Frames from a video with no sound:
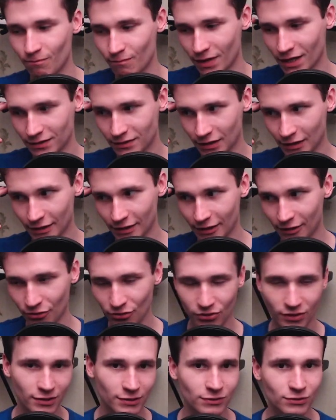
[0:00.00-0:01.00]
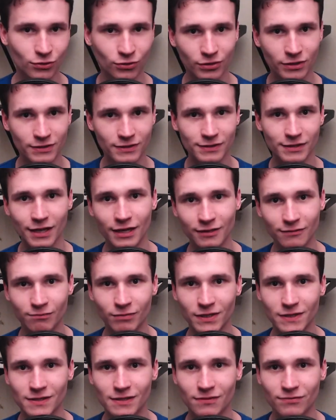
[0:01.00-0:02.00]
mental health, doings, and
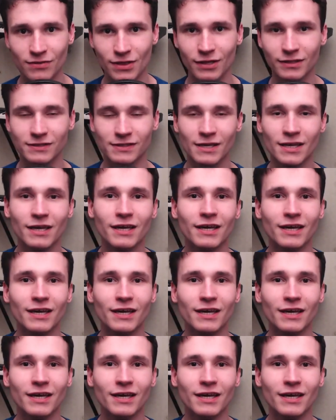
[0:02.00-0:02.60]
positive things.